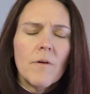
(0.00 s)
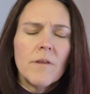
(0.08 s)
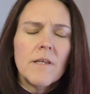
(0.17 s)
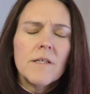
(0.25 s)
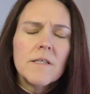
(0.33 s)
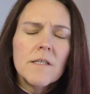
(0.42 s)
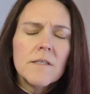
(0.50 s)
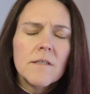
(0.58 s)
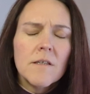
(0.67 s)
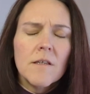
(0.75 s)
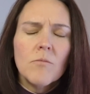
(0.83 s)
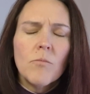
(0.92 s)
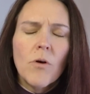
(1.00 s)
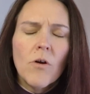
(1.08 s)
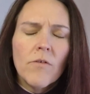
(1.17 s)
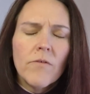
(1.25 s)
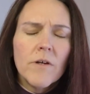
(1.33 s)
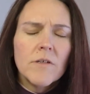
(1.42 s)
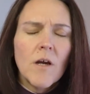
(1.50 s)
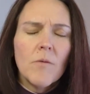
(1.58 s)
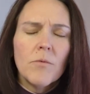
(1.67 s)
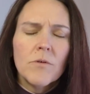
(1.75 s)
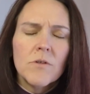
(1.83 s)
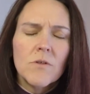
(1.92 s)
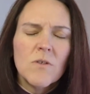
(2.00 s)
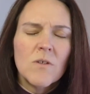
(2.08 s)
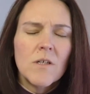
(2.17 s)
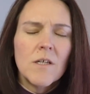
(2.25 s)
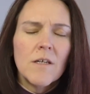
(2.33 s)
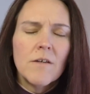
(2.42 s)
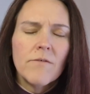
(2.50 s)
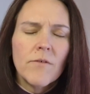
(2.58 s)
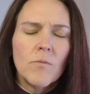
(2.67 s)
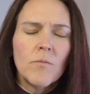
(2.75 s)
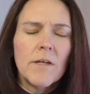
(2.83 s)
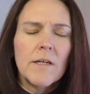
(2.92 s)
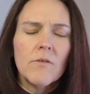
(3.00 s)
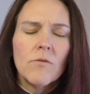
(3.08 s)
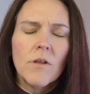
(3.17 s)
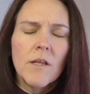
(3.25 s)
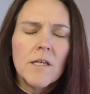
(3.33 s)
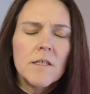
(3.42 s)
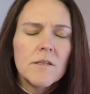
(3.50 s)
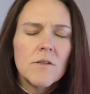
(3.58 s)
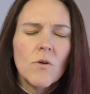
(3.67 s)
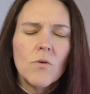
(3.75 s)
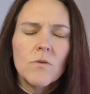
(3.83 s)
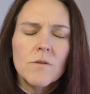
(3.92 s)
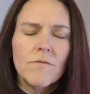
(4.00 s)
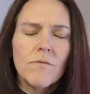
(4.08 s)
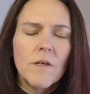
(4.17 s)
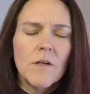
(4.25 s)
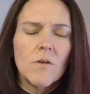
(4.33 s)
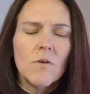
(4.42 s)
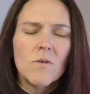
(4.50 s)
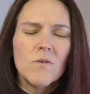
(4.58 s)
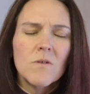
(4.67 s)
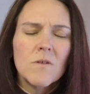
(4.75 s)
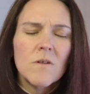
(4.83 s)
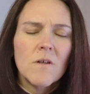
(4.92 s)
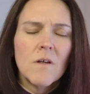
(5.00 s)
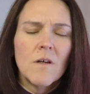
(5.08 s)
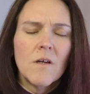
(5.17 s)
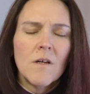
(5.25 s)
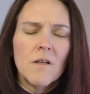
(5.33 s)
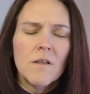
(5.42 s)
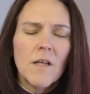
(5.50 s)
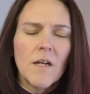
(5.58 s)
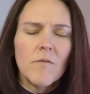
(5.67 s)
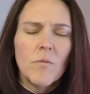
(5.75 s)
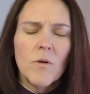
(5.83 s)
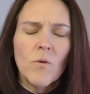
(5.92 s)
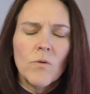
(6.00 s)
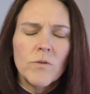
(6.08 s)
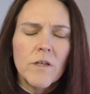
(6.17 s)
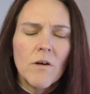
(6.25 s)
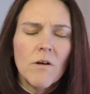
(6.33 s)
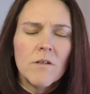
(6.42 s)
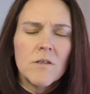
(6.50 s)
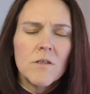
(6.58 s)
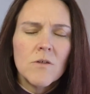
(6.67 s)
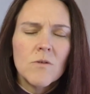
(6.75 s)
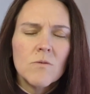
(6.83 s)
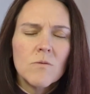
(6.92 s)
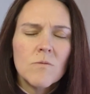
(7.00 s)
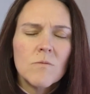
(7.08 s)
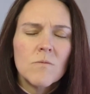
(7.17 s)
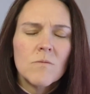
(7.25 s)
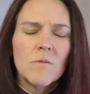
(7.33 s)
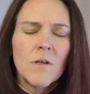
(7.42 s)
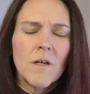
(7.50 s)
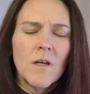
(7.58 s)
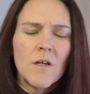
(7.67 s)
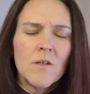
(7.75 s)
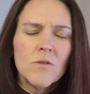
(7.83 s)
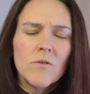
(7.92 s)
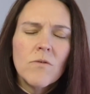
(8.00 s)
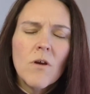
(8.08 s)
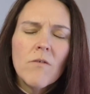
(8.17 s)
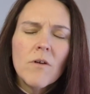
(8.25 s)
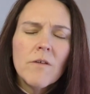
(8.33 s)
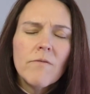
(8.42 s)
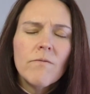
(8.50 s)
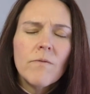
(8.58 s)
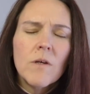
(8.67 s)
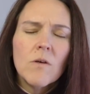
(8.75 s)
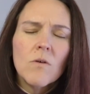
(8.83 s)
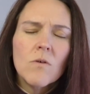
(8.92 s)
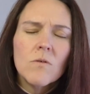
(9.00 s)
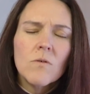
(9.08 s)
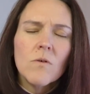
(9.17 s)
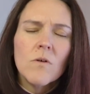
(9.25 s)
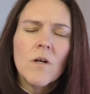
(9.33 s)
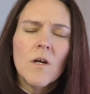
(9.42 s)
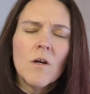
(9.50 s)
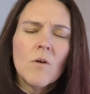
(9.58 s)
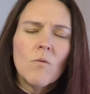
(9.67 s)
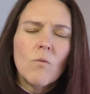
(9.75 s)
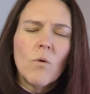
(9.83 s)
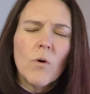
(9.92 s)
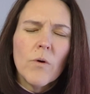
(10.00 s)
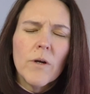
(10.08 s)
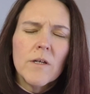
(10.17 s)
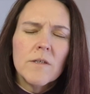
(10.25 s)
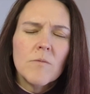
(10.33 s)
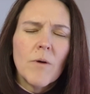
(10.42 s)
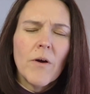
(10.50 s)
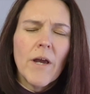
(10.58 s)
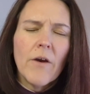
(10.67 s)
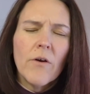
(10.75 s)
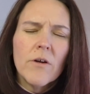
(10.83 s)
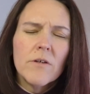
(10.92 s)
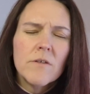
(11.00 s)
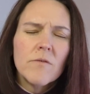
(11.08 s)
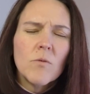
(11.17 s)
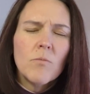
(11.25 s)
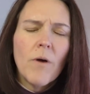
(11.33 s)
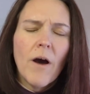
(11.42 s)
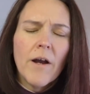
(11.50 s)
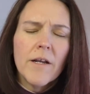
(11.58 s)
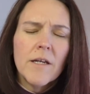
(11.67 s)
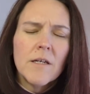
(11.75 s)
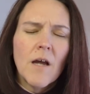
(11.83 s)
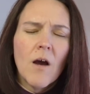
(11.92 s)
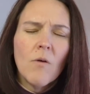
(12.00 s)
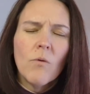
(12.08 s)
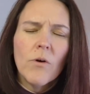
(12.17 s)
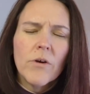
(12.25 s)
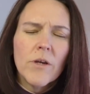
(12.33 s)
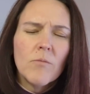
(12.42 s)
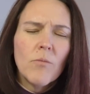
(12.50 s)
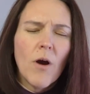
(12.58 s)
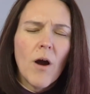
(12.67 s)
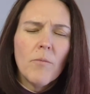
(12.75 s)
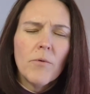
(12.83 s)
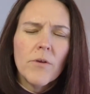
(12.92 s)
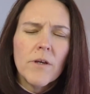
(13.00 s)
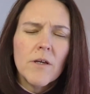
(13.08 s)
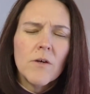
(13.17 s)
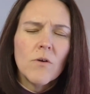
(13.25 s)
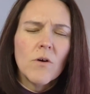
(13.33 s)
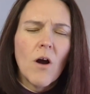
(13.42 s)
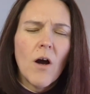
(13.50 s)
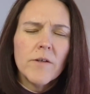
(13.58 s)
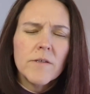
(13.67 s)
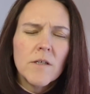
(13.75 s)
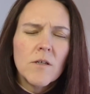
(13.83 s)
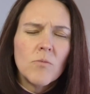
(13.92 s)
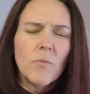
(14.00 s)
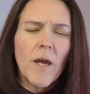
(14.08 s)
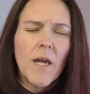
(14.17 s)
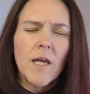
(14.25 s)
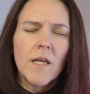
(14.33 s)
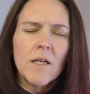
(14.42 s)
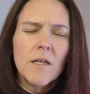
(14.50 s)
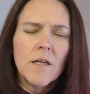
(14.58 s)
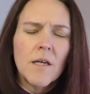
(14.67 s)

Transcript: This is the perfect opportunity for me to release those fears that I've been holding on to. So if you have any fears or worries about areas of your body not working properly or causing you pain,